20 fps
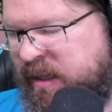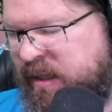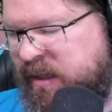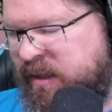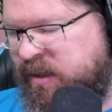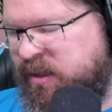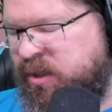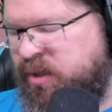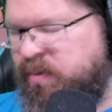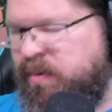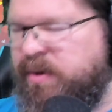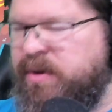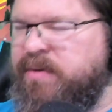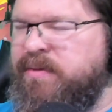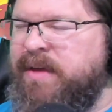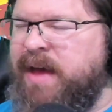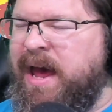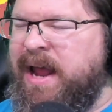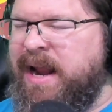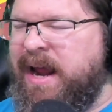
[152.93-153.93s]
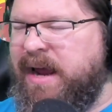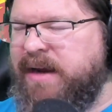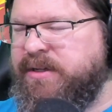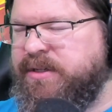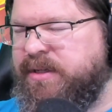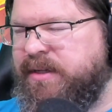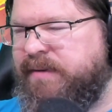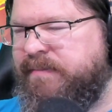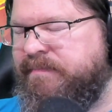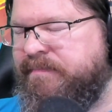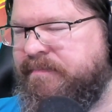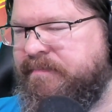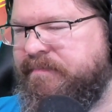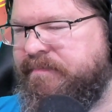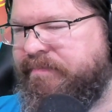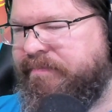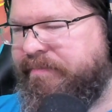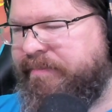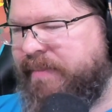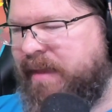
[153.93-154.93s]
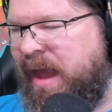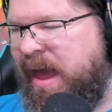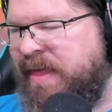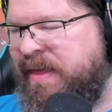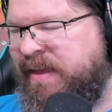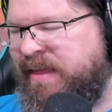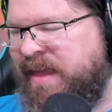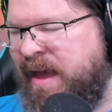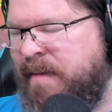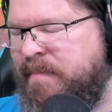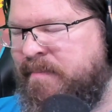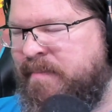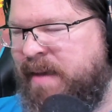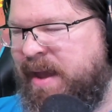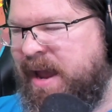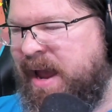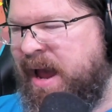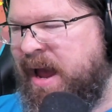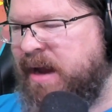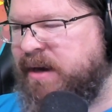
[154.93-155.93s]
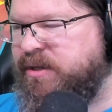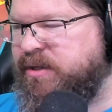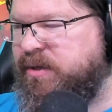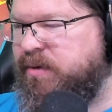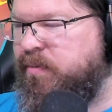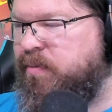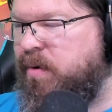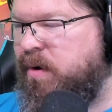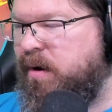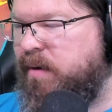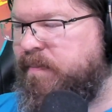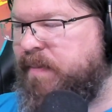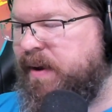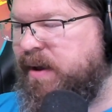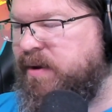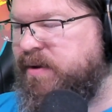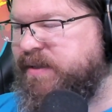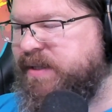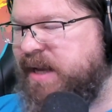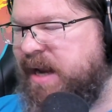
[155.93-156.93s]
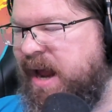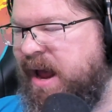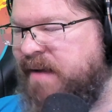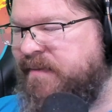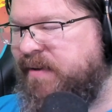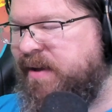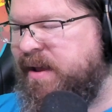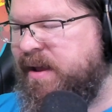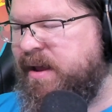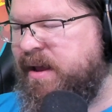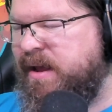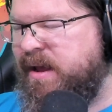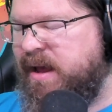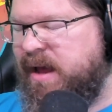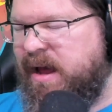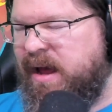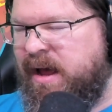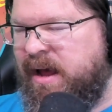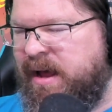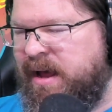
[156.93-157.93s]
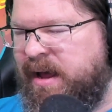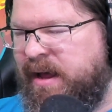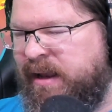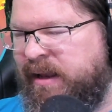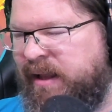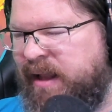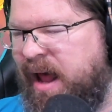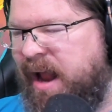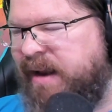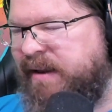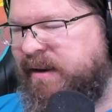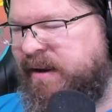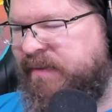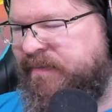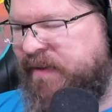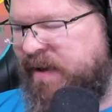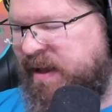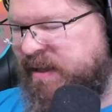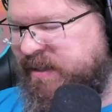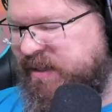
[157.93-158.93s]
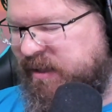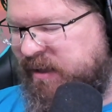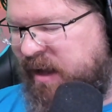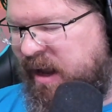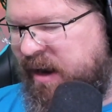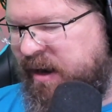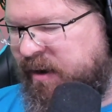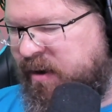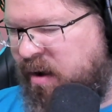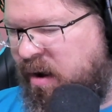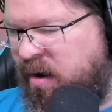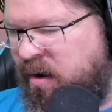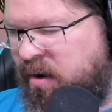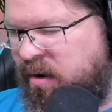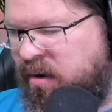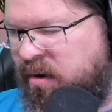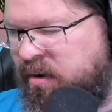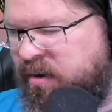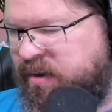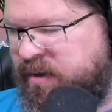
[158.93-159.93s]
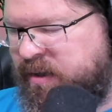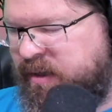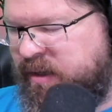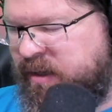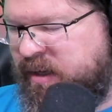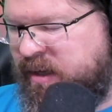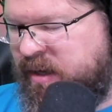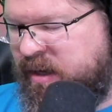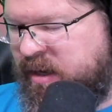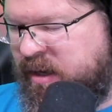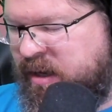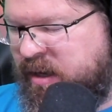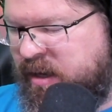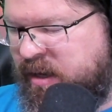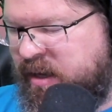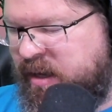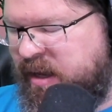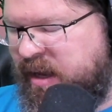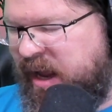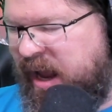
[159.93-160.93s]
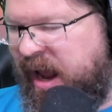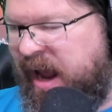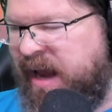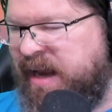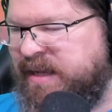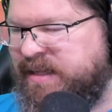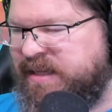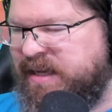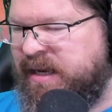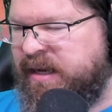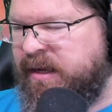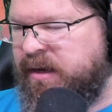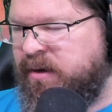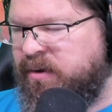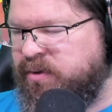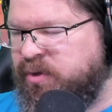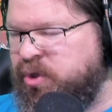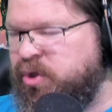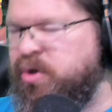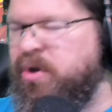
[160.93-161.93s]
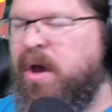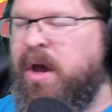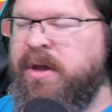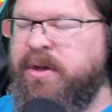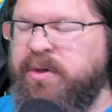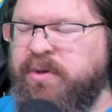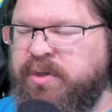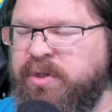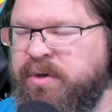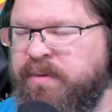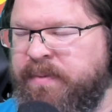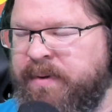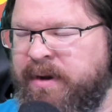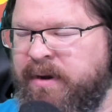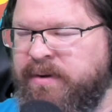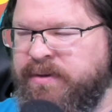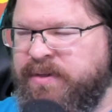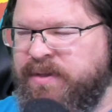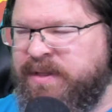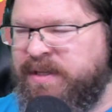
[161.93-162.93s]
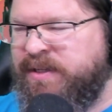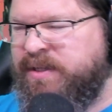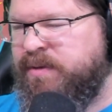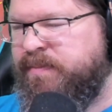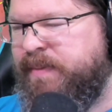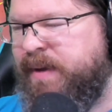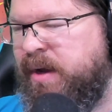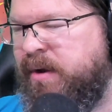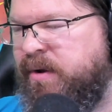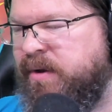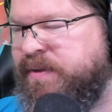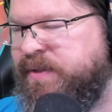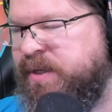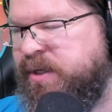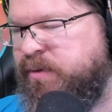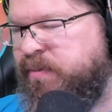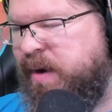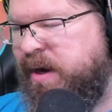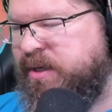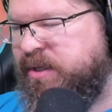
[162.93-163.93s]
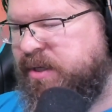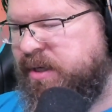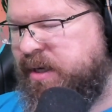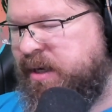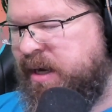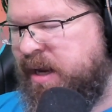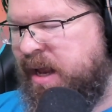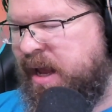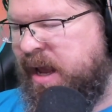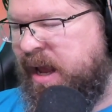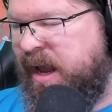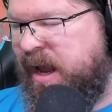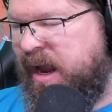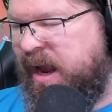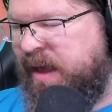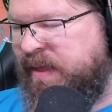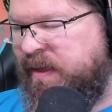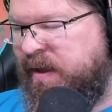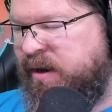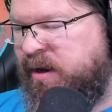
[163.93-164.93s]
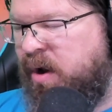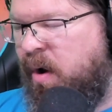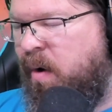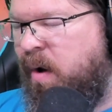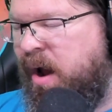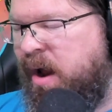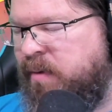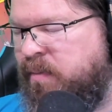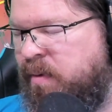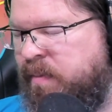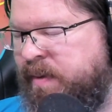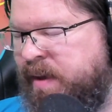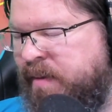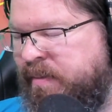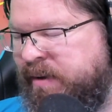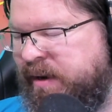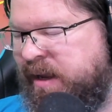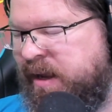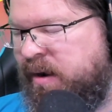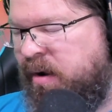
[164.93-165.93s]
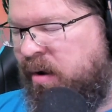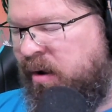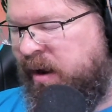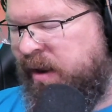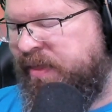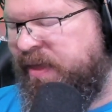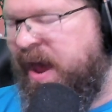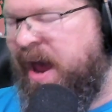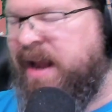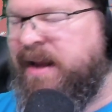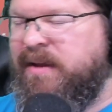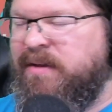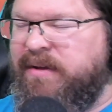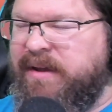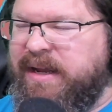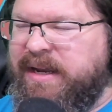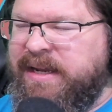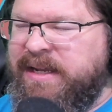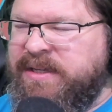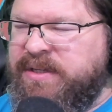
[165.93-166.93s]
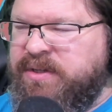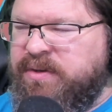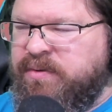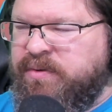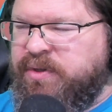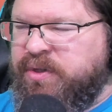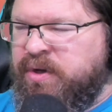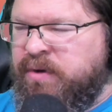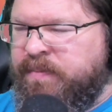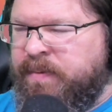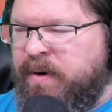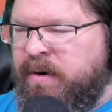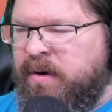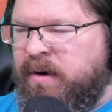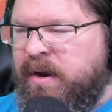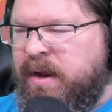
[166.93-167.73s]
So we'll do that, actually. I think that may actually work. Piccolo's going to have a lot of defense, a lot of guard, and he's going to use super here. So this will be a good situation. And then Gohan will be able to get all of that. He'll get his use super.